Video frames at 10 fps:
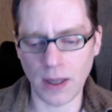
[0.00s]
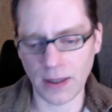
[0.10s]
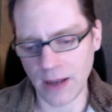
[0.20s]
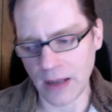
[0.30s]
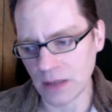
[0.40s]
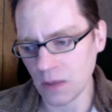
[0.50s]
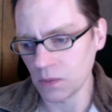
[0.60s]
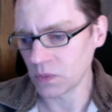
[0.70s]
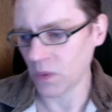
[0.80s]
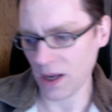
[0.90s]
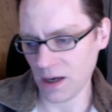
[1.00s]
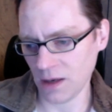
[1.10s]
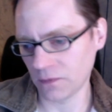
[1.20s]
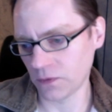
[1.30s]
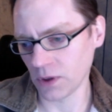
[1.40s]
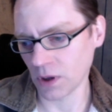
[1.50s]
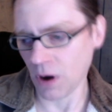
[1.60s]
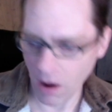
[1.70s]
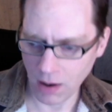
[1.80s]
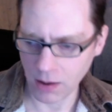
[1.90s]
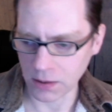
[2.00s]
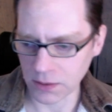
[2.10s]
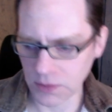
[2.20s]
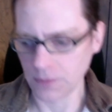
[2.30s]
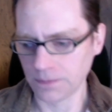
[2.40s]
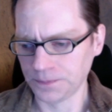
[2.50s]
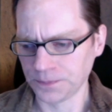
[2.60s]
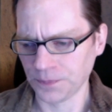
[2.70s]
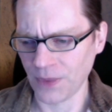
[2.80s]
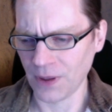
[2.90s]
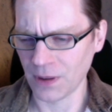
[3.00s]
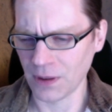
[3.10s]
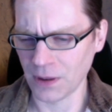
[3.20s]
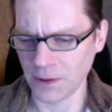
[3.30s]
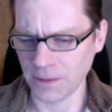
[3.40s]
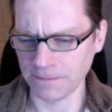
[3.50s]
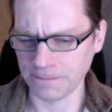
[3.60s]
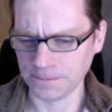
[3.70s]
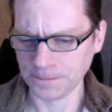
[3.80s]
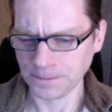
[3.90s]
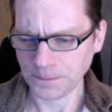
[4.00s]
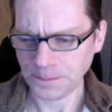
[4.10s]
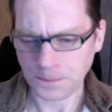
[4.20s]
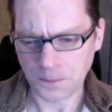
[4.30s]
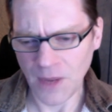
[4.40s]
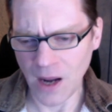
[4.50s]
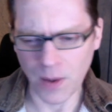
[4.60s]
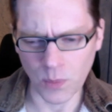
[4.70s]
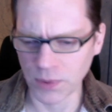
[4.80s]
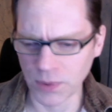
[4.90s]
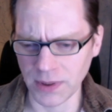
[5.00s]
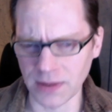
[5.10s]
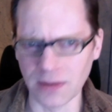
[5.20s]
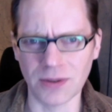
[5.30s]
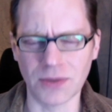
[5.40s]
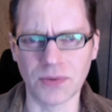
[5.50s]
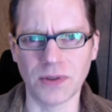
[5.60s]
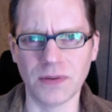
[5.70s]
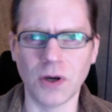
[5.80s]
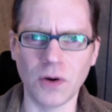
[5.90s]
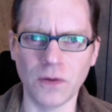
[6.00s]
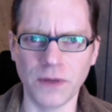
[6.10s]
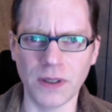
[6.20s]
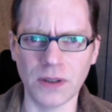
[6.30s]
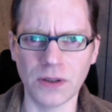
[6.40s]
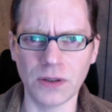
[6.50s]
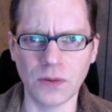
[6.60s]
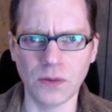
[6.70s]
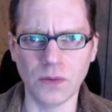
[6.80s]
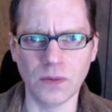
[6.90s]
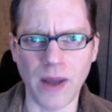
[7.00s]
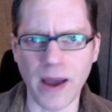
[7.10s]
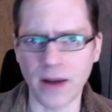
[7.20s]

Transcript: And as I was waiting for the cards, um, I really just sort of dove into Adam